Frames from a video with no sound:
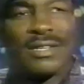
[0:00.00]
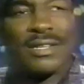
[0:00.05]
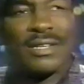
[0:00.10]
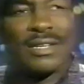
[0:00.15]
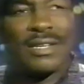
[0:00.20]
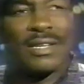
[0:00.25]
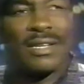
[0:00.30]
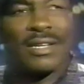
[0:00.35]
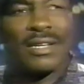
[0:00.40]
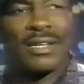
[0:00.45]
fought
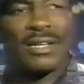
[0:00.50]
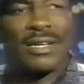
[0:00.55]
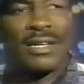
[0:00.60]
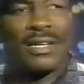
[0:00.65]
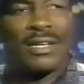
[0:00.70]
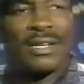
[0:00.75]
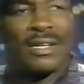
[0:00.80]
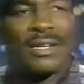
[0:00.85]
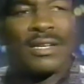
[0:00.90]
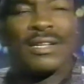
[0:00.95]
your old
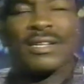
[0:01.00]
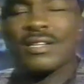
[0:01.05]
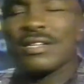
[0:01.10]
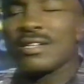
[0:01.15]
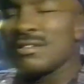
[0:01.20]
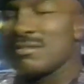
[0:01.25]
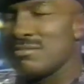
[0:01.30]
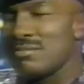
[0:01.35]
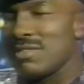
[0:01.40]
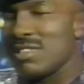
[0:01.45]
style,
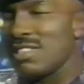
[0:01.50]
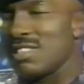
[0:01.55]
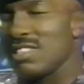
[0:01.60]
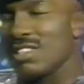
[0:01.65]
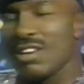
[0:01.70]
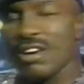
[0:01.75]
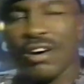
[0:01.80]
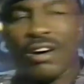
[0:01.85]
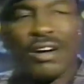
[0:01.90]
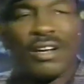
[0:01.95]
remember they were
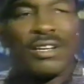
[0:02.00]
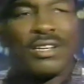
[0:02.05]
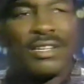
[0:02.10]
coaching Gone. you